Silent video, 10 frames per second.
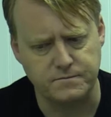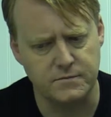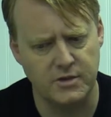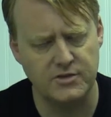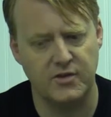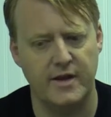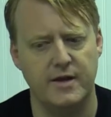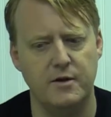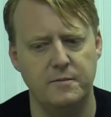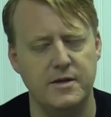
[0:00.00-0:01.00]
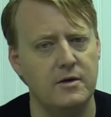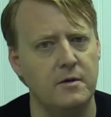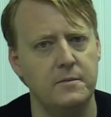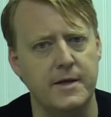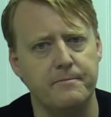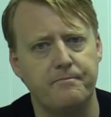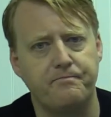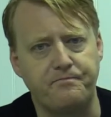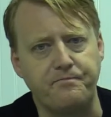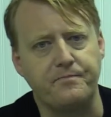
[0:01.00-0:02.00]
Much like Humpty Dumpty,
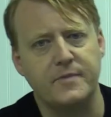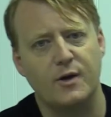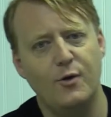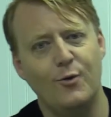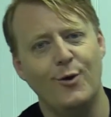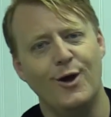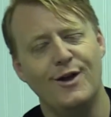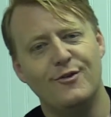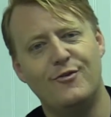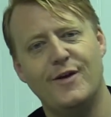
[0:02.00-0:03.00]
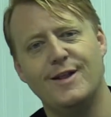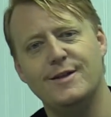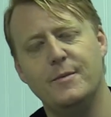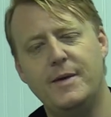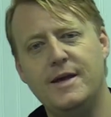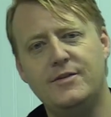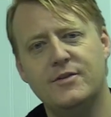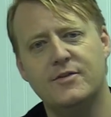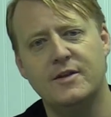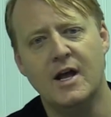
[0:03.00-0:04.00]
who fell into
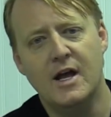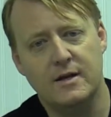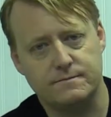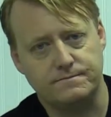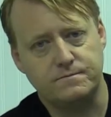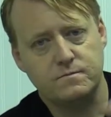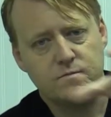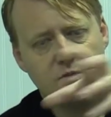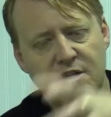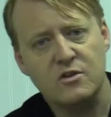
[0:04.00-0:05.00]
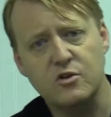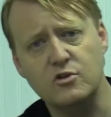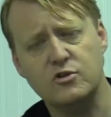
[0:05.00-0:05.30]
pieces and looked